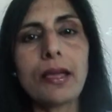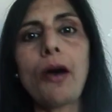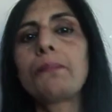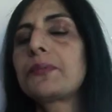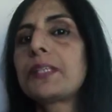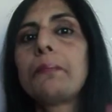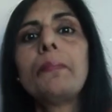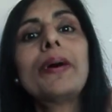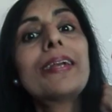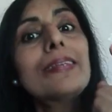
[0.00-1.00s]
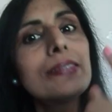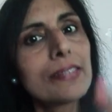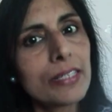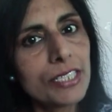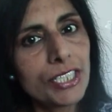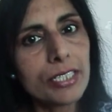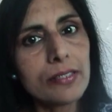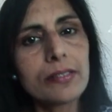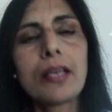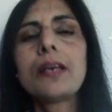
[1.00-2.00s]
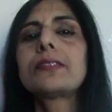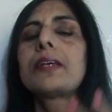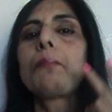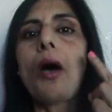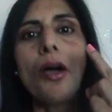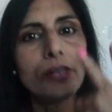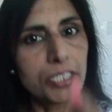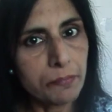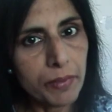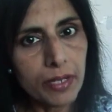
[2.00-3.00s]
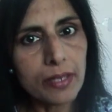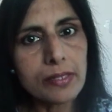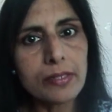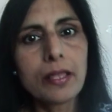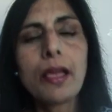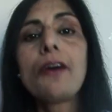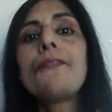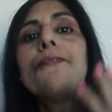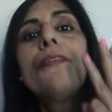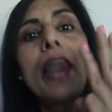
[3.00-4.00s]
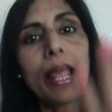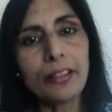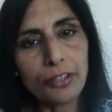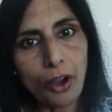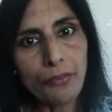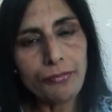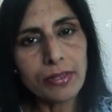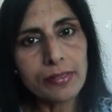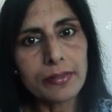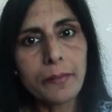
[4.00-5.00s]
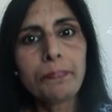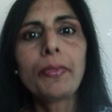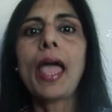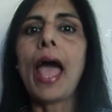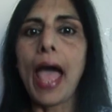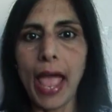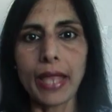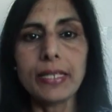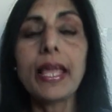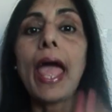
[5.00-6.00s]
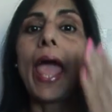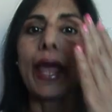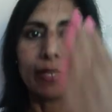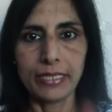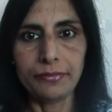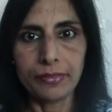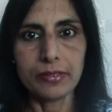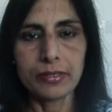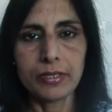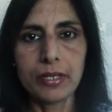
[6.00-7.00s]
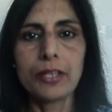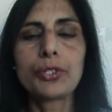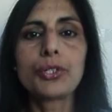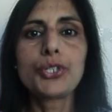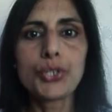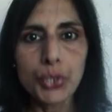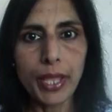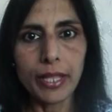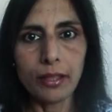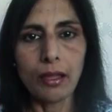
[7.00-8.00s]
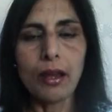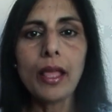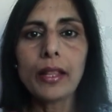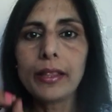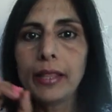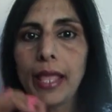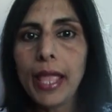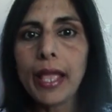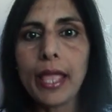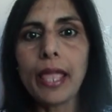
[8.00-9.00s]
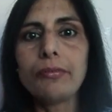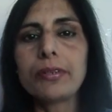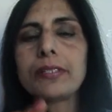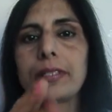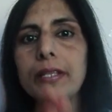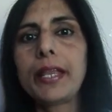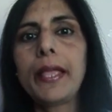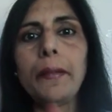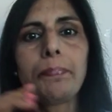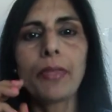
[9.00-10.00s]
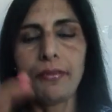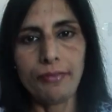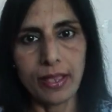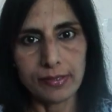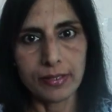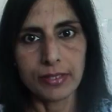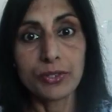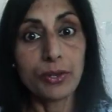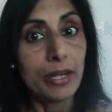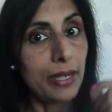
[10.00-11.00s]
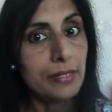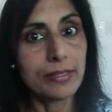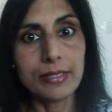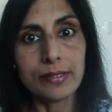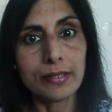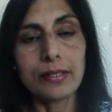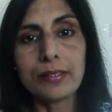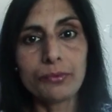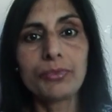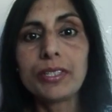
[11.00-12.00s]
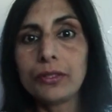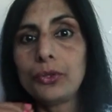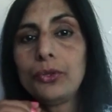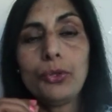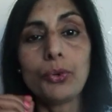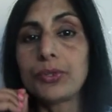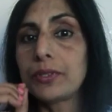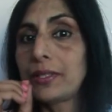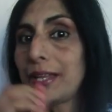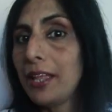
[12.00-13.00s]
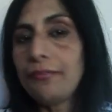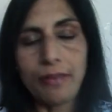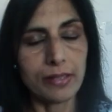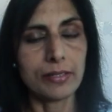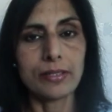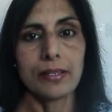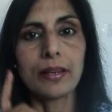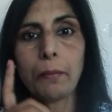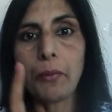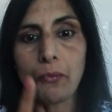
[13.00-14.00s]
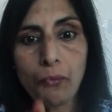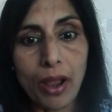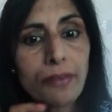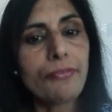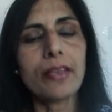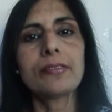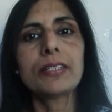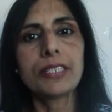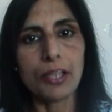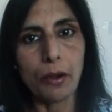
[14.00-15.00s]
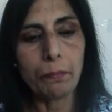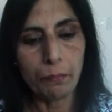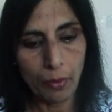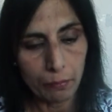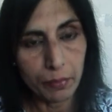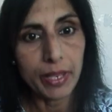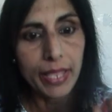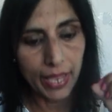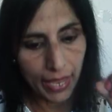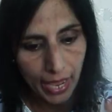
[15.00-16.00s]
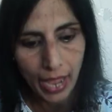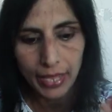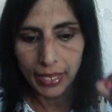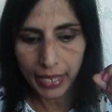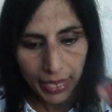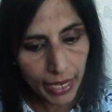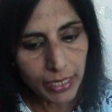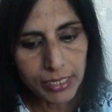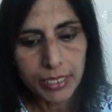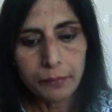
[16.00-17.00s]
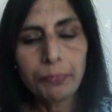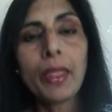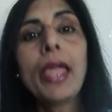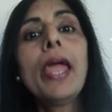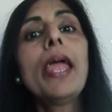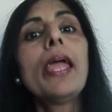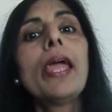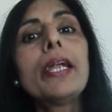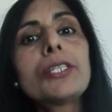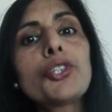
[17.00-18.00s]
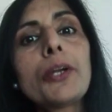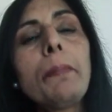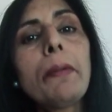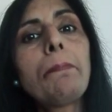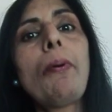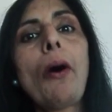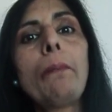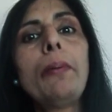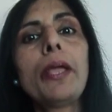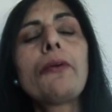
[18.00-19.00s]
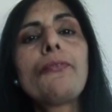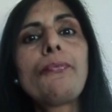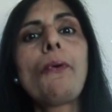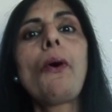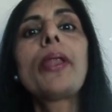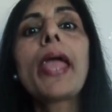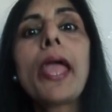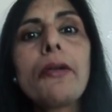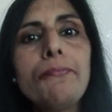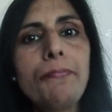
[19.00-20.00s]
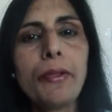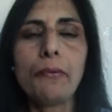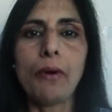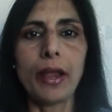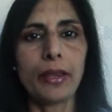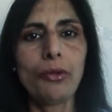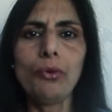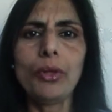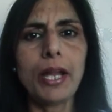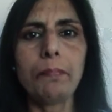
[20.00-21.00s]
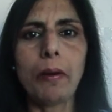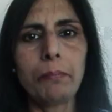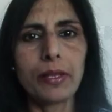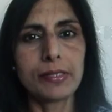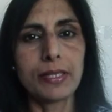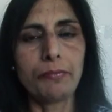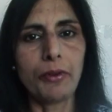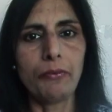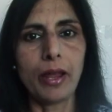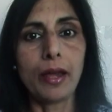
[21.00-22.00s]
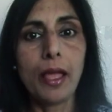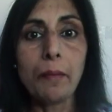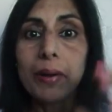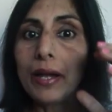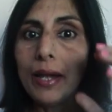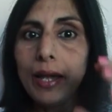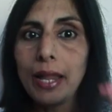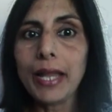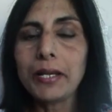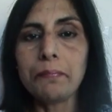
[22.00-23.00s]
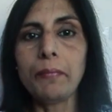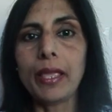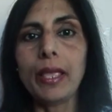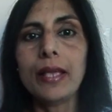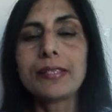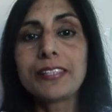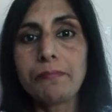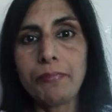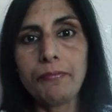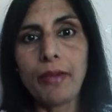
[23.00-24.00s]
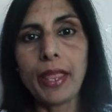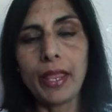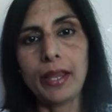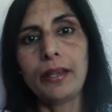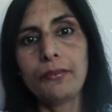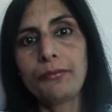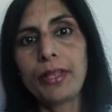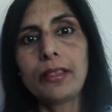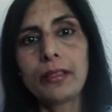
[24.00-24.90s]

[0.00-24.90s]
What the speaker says: of some researchers, some entrepreneurs, philanthropists and activists. So together they gave us three facets. So let's discuss with those three facets. Number one facet of public AI is it should be public for everyone. You know that public is everyone, but let me simplify it with